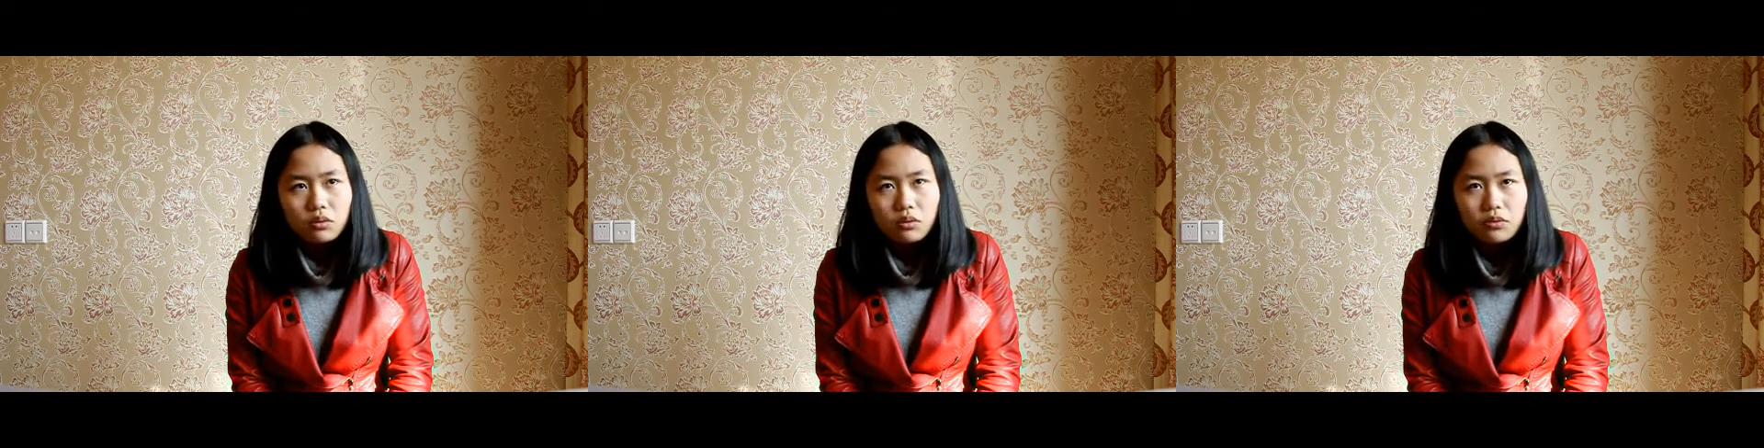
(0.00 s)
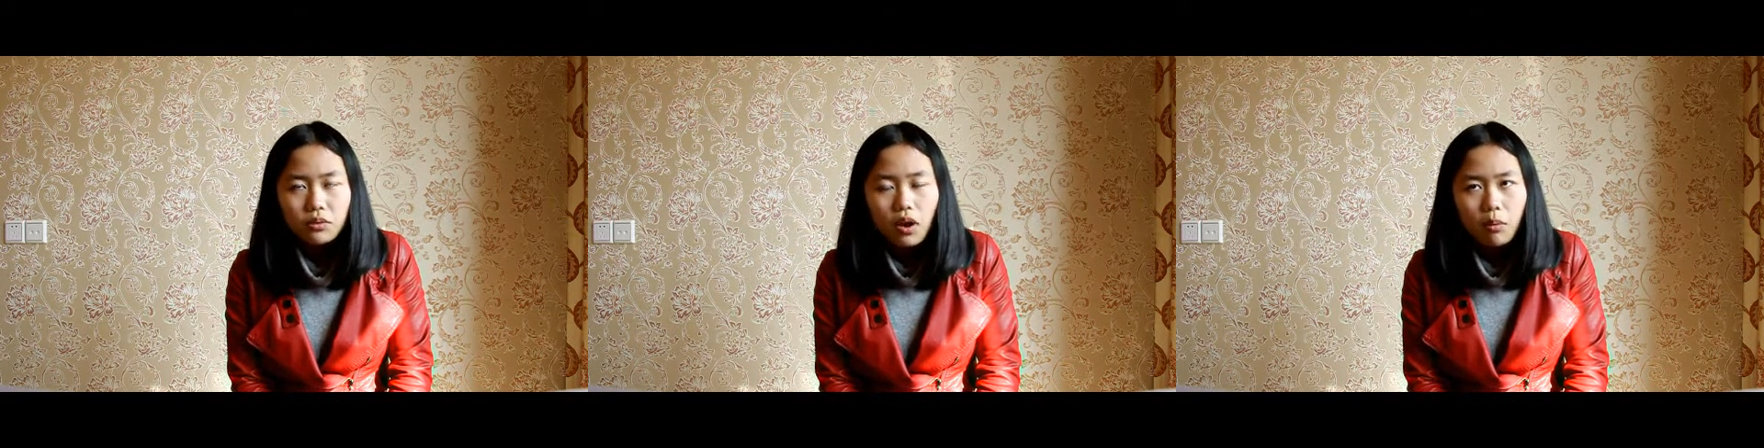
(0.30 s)

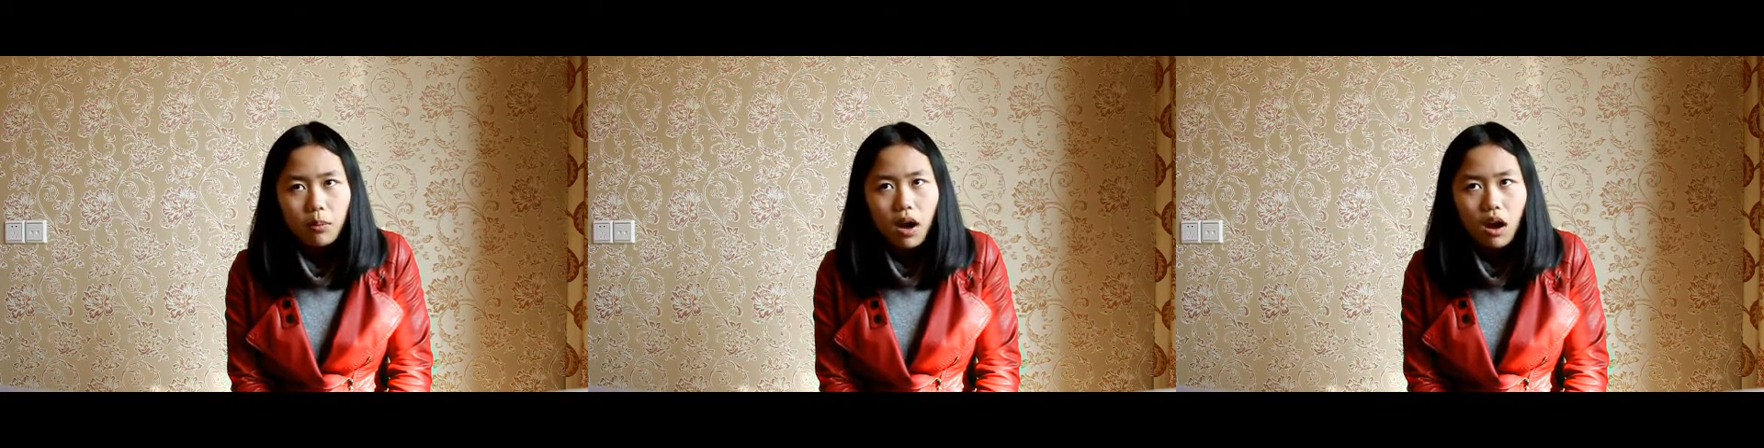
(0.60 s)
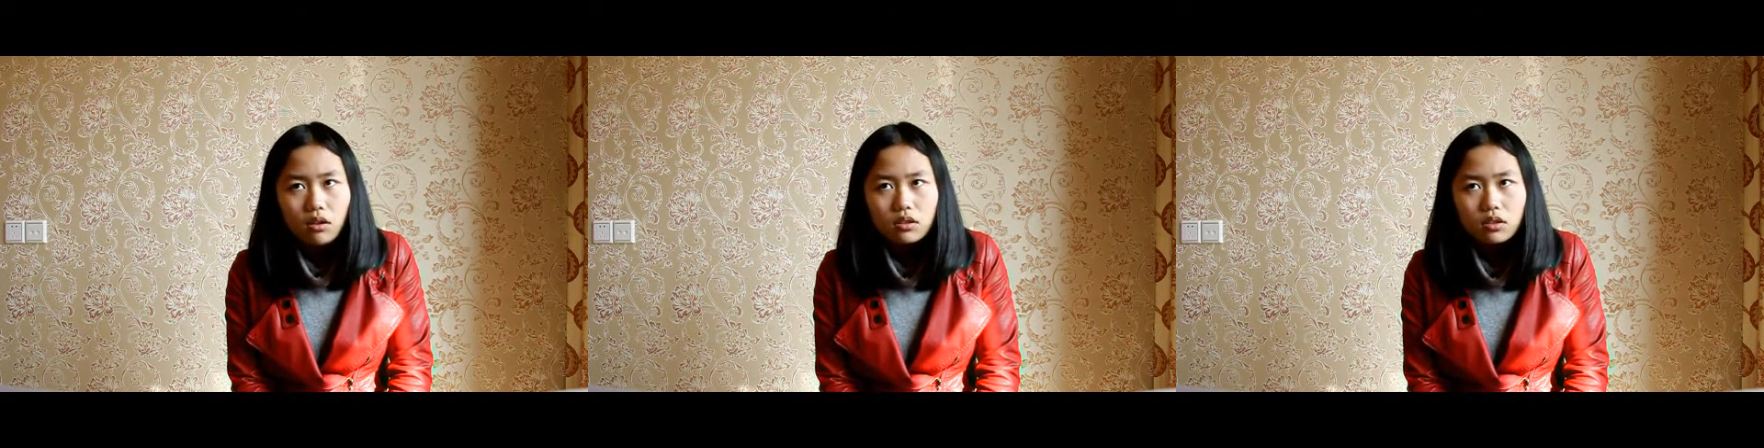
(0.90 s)
for
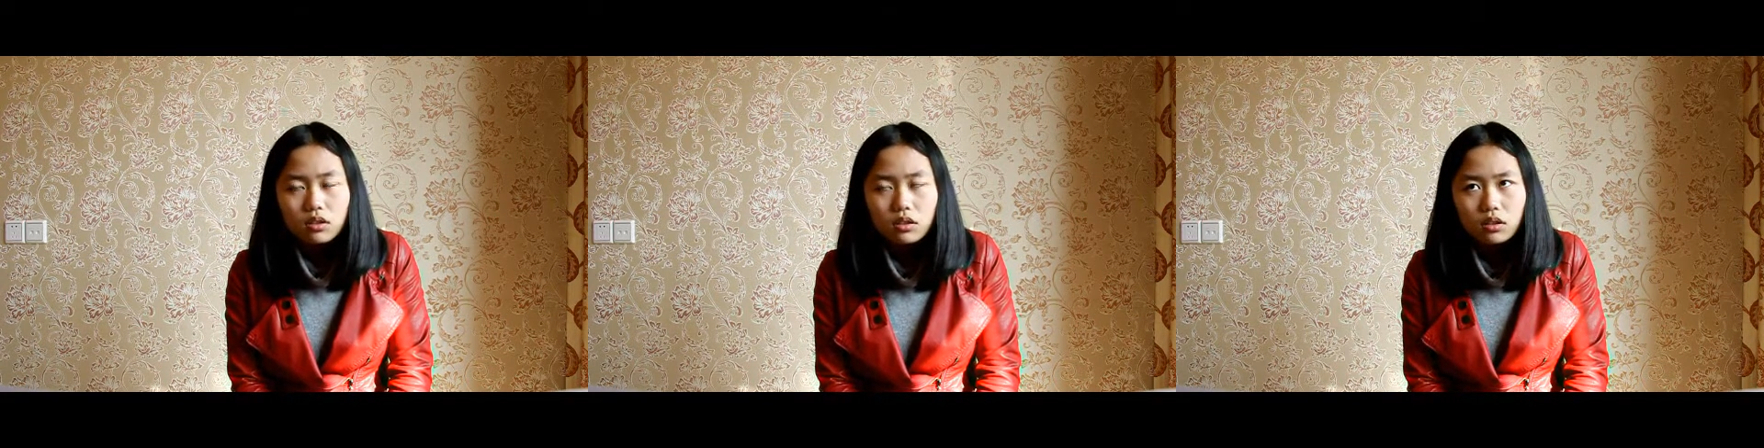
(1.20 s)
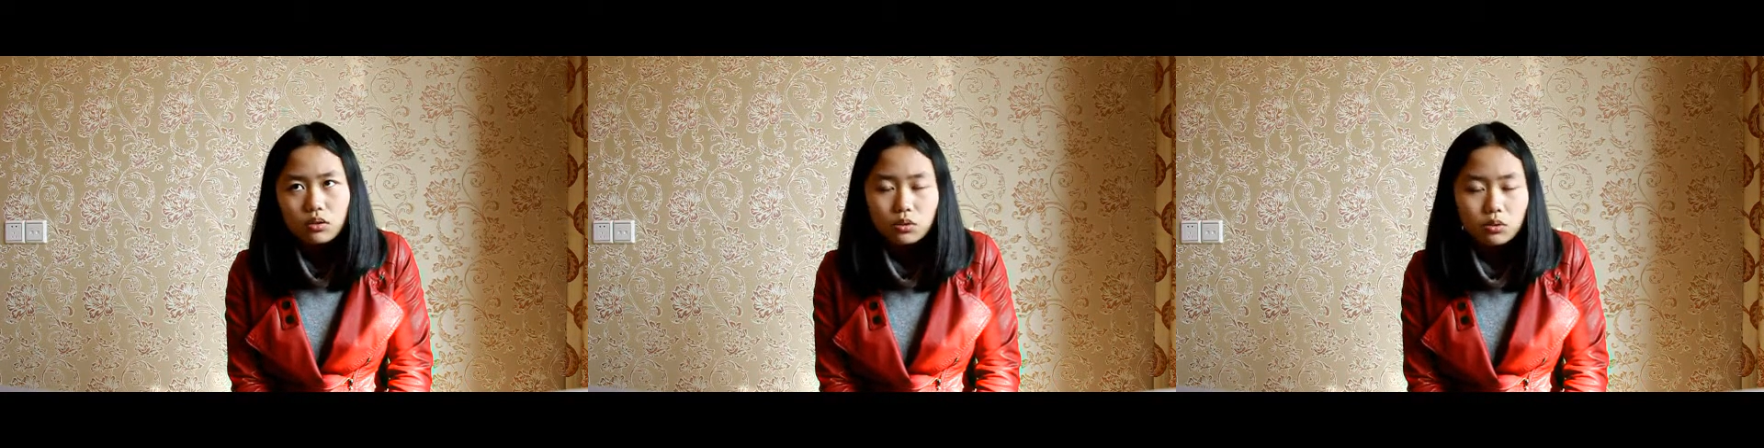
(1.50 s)
about
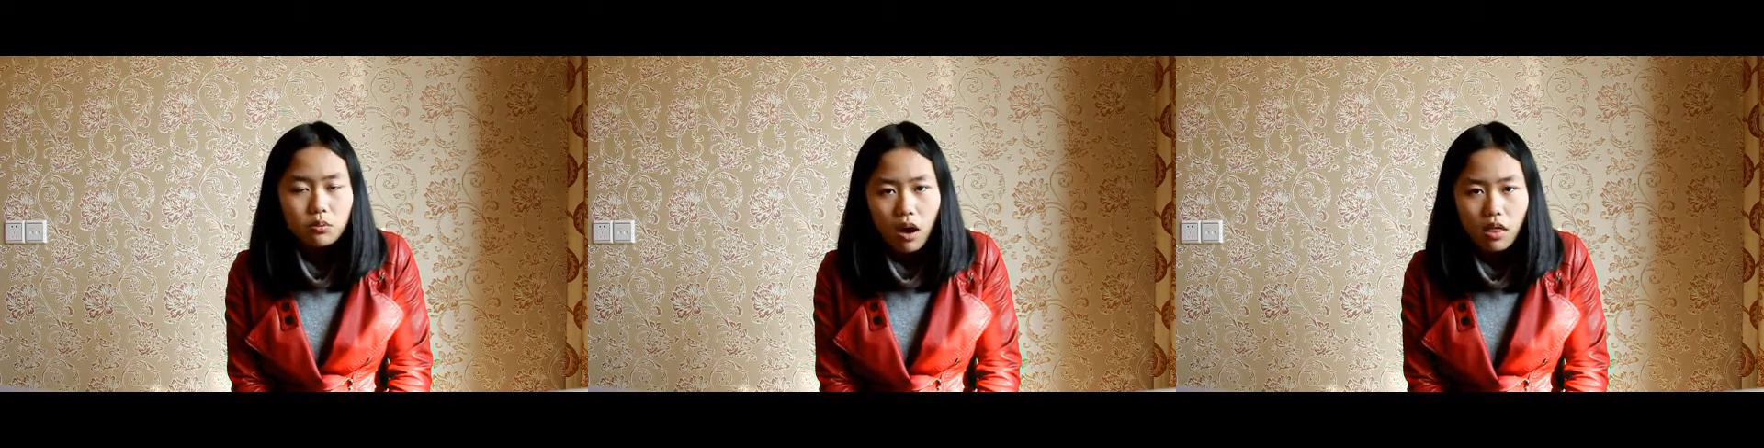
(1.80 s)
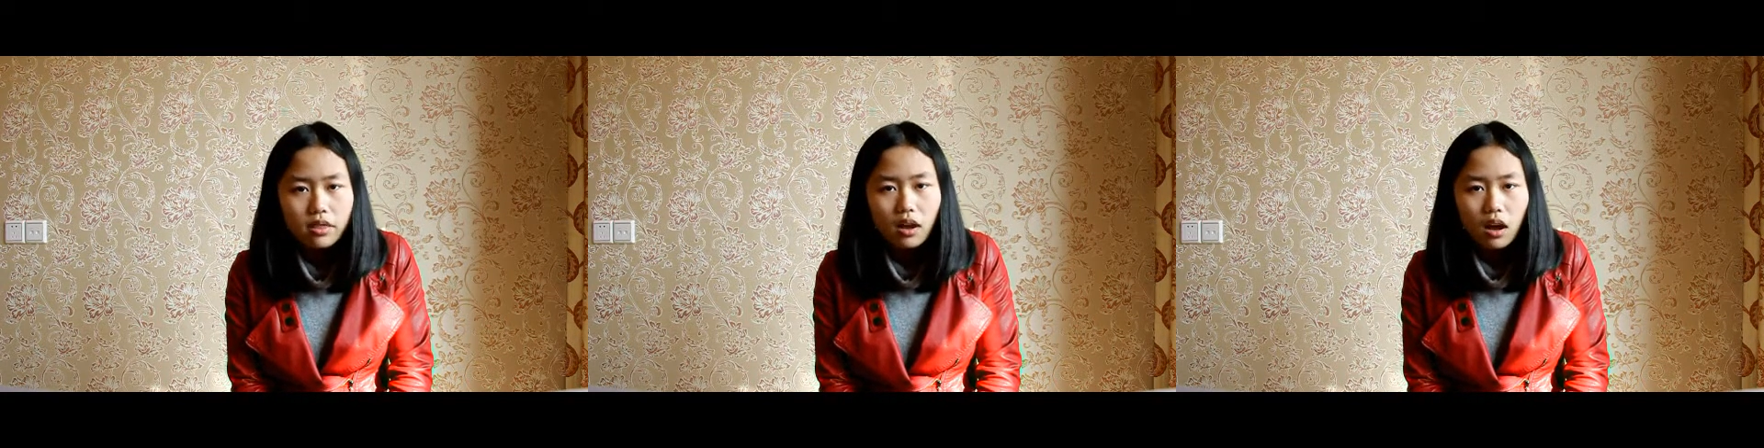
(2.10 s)
two months